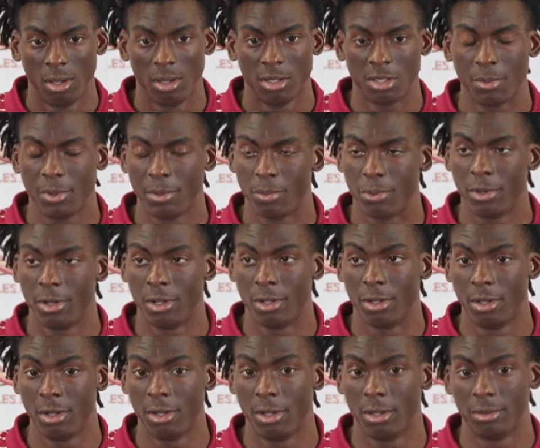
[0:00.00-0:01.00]
it's been pretty
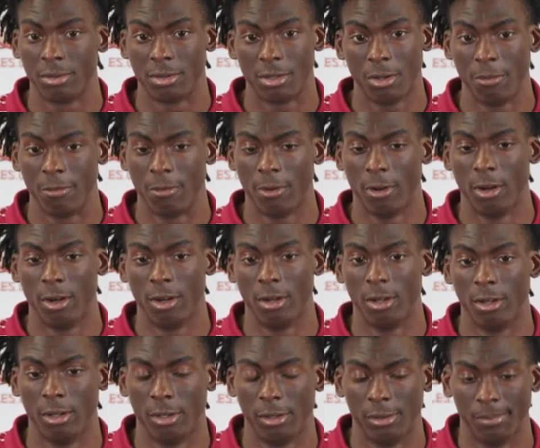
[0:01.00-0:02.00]
good so far.
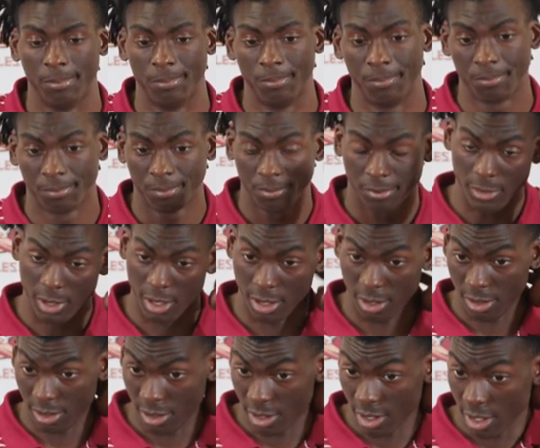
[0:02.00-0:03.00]

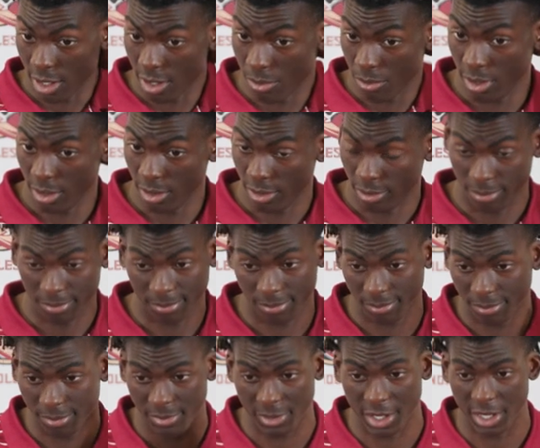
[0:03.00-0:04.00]
And yeah, we
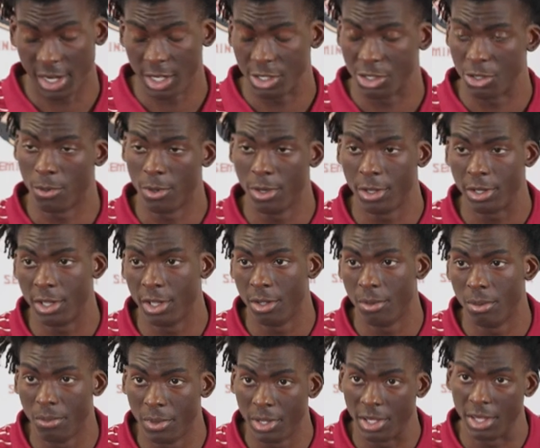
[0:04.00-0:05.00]
get extra work in
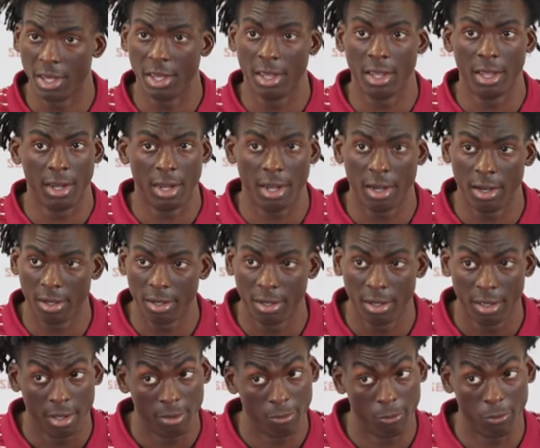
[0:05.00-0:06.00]
when we can
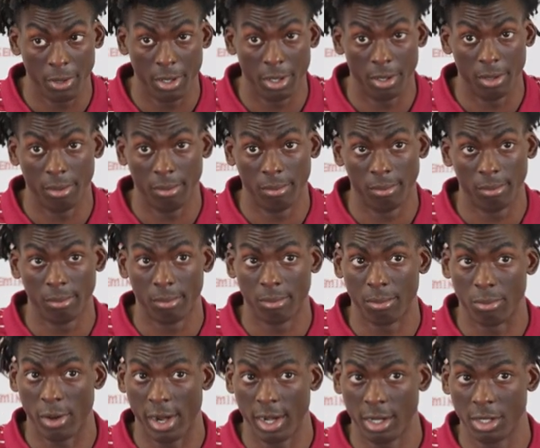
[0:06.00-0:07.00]
if we didn't
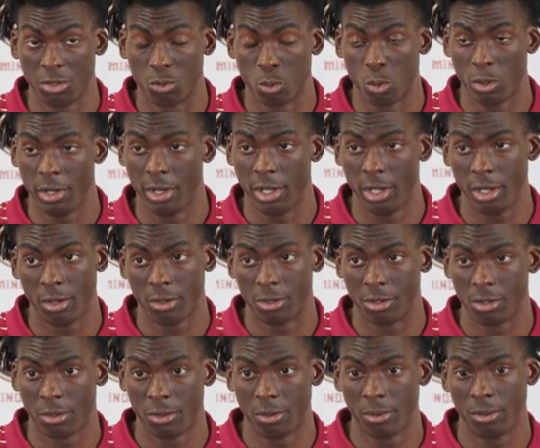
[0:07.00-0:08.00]
practice one day or
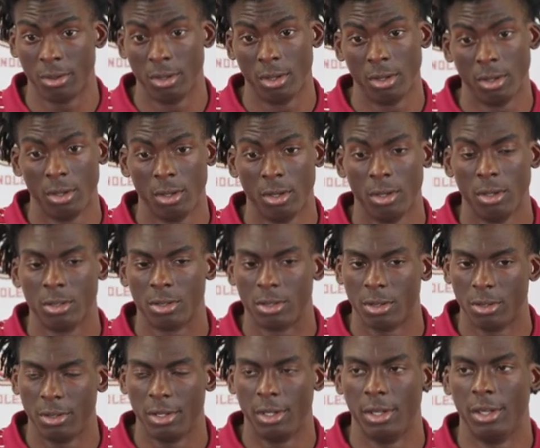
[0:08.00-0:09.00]
so.
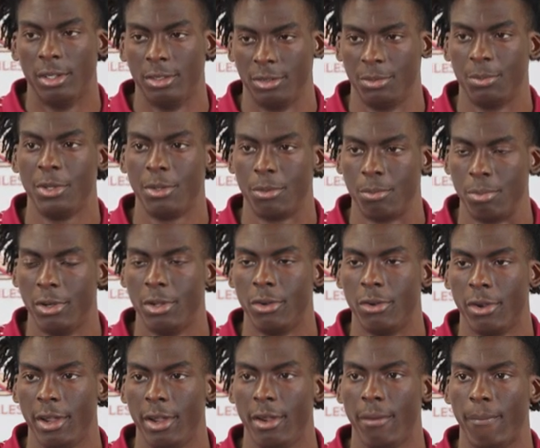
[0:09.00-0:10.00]
So yeah, it's been pretty
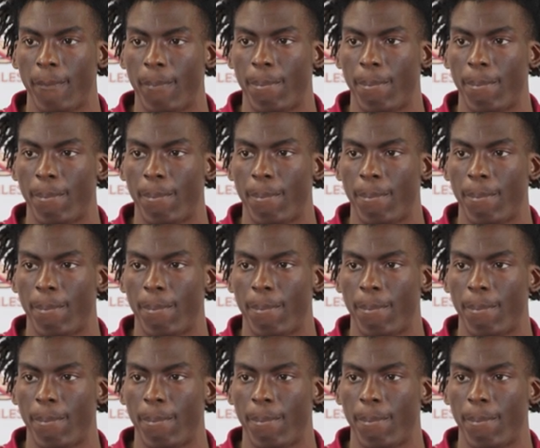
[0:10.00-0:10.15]
great.